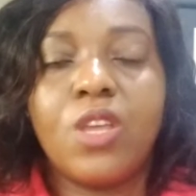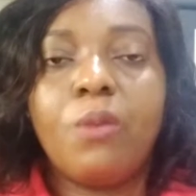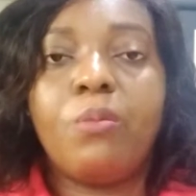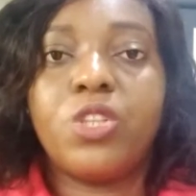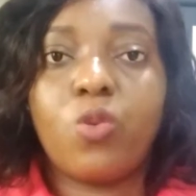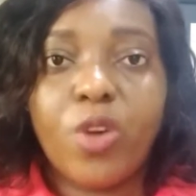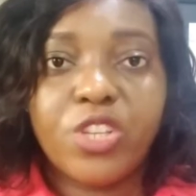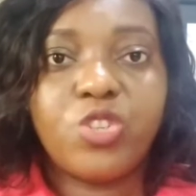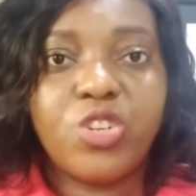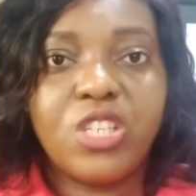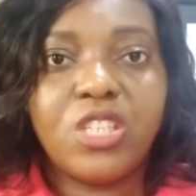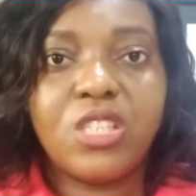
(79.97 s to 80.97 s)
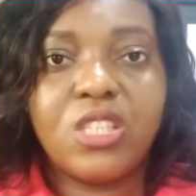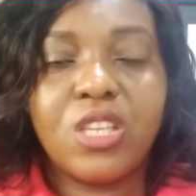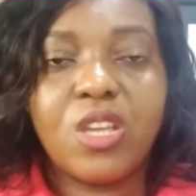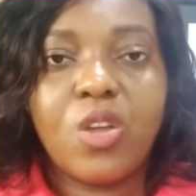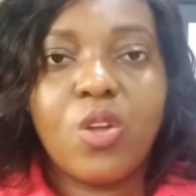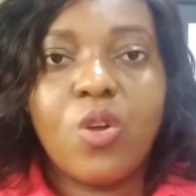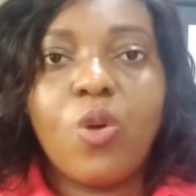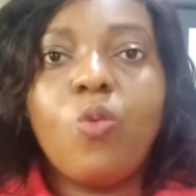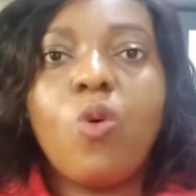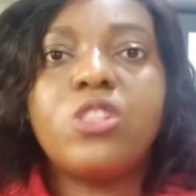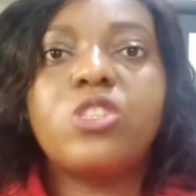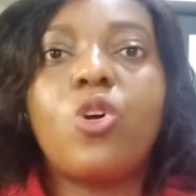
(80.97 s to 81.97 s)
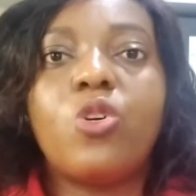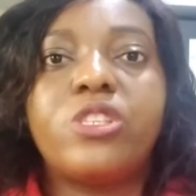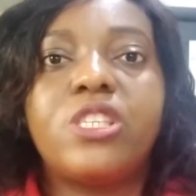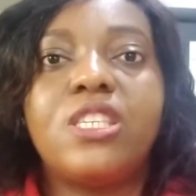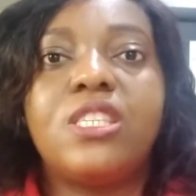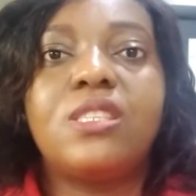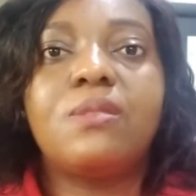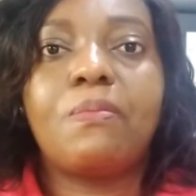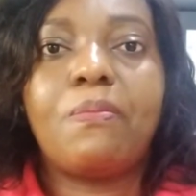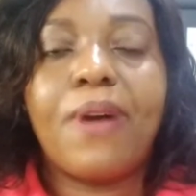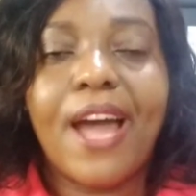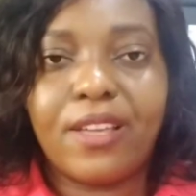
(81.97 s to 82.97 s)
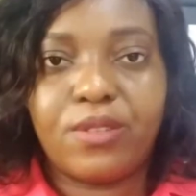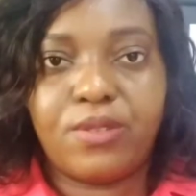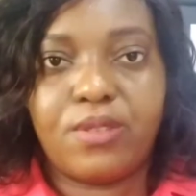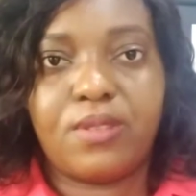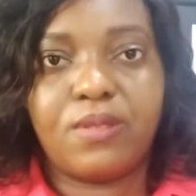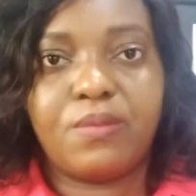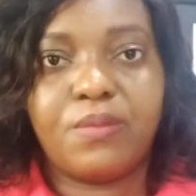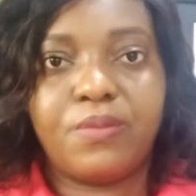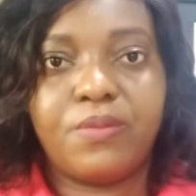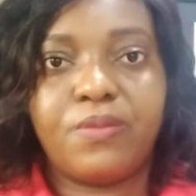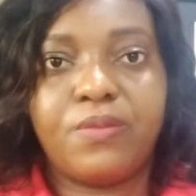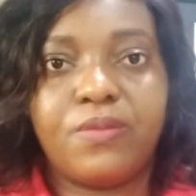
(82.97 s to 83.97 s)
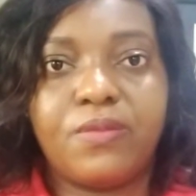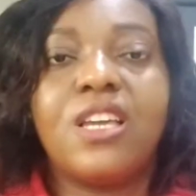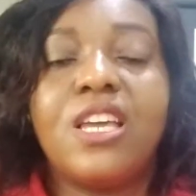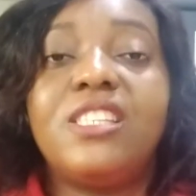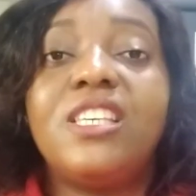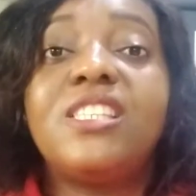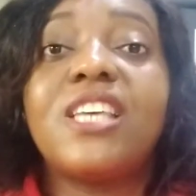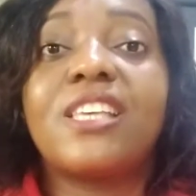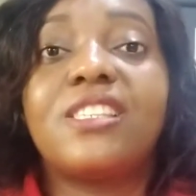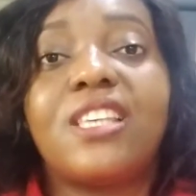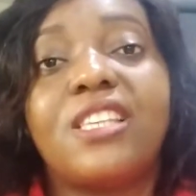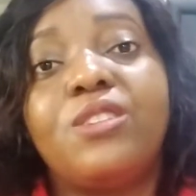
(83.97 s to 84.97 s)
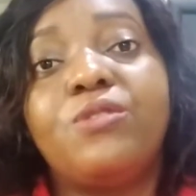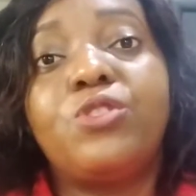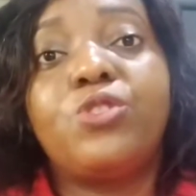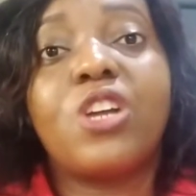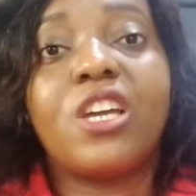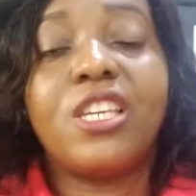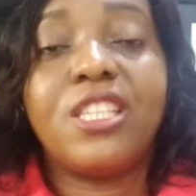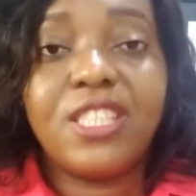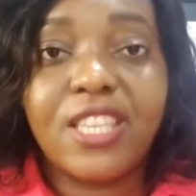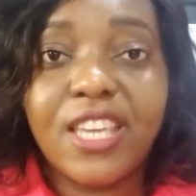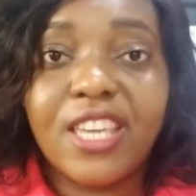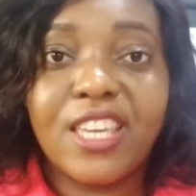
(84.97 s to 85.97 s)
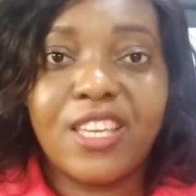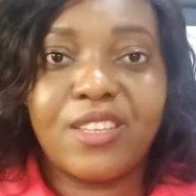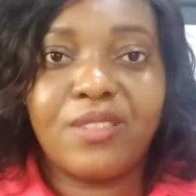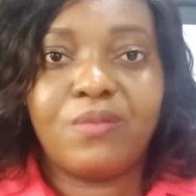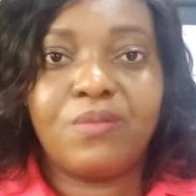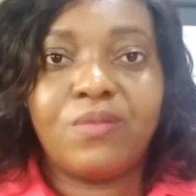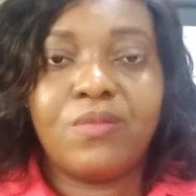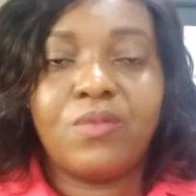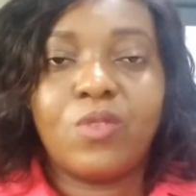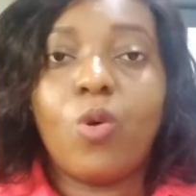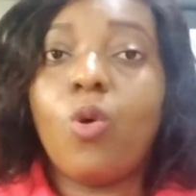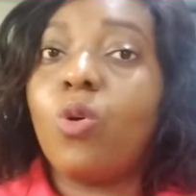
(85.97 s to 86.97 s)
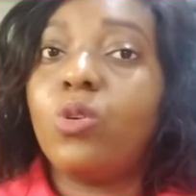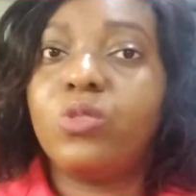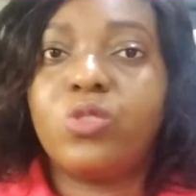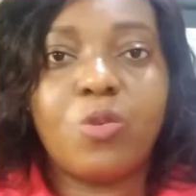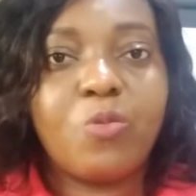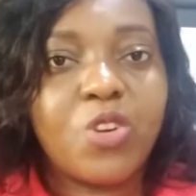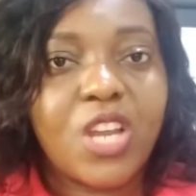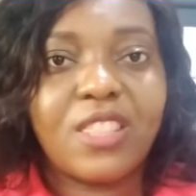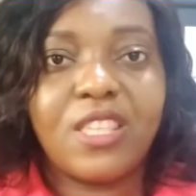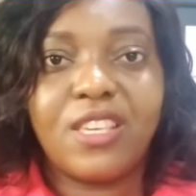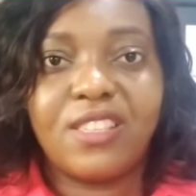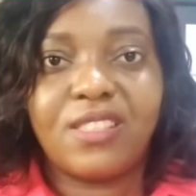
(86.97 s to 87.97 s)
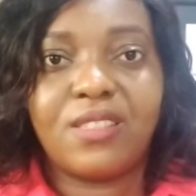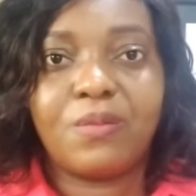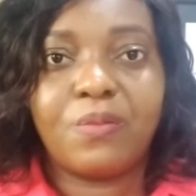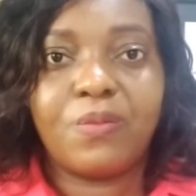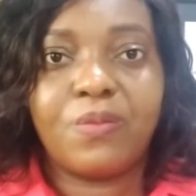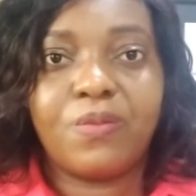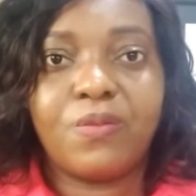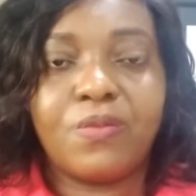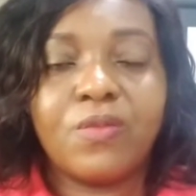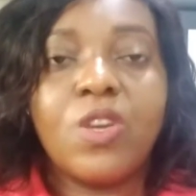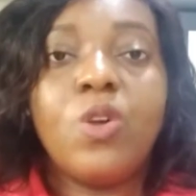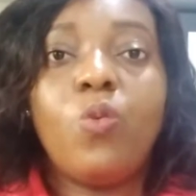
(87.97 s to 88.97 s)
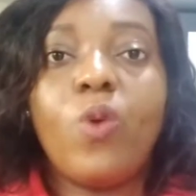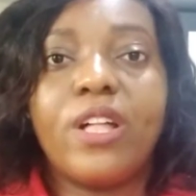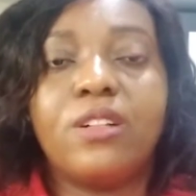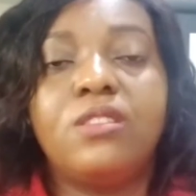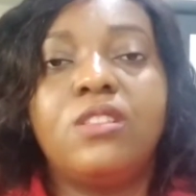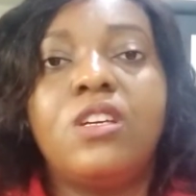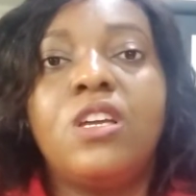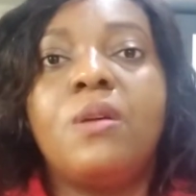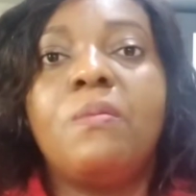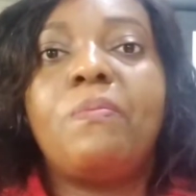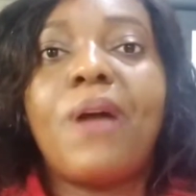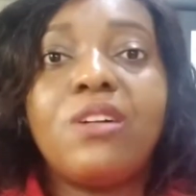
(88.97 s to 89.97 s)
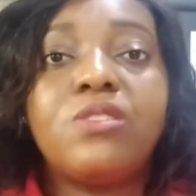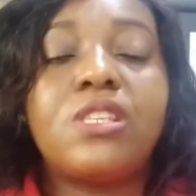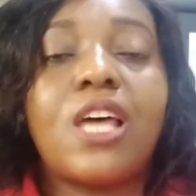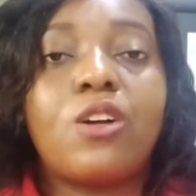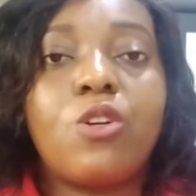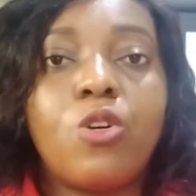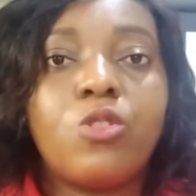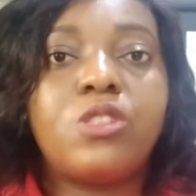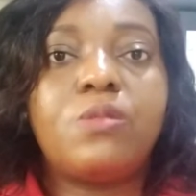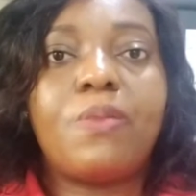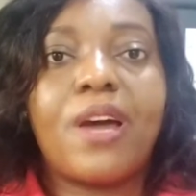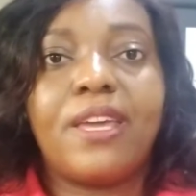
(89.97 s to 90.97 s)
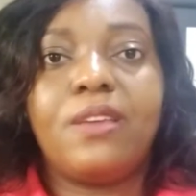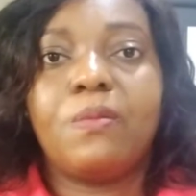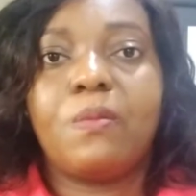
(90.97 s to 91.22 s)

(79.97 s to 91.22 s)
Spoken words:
But the question is, what causes piles? Is it excessive sugar intake or some other things? Well, piles are caused by